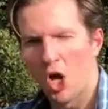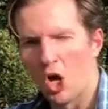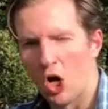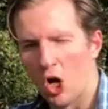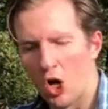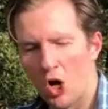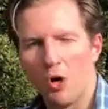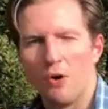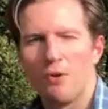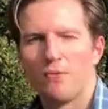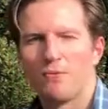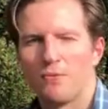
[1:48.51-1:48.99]

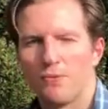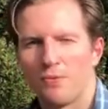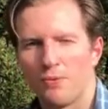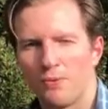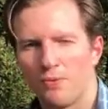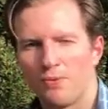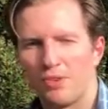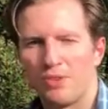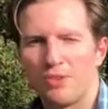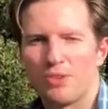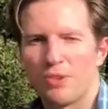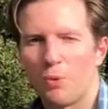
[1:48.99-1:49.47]
of
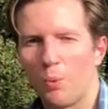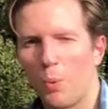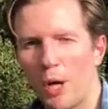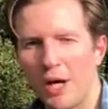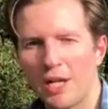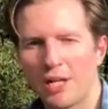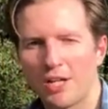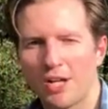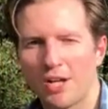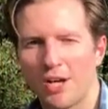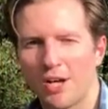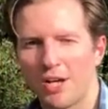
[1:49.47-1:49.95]
the
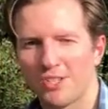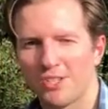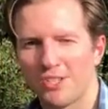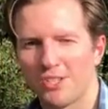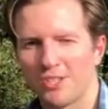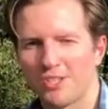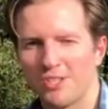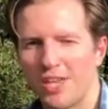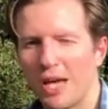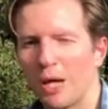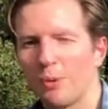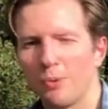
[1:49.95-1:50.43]
wine
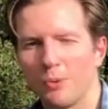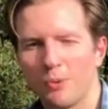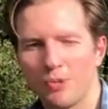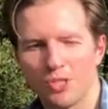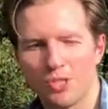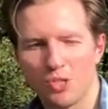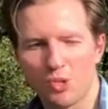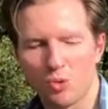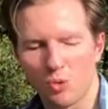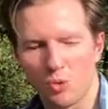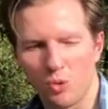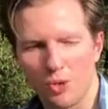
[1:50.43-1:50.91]
casks that it
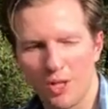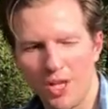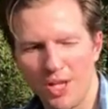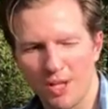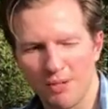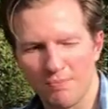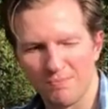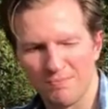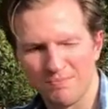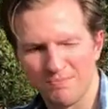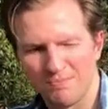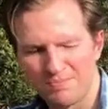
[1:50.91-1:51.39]
was stored
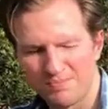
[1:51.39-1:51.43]
in.